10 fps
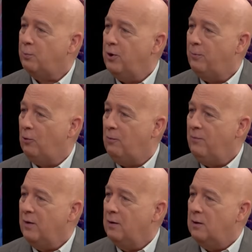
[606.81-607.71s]
people,
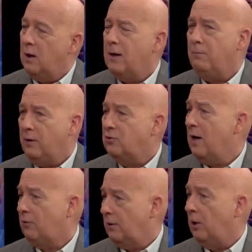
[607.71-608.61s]
it's
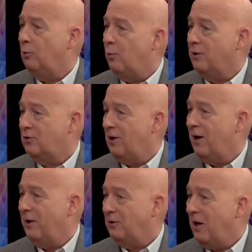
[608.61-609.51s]
not that they don't want to see
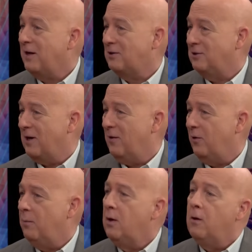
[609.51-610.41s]
higher taxes on
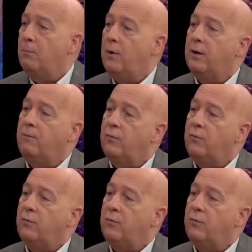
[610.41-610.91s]
them, but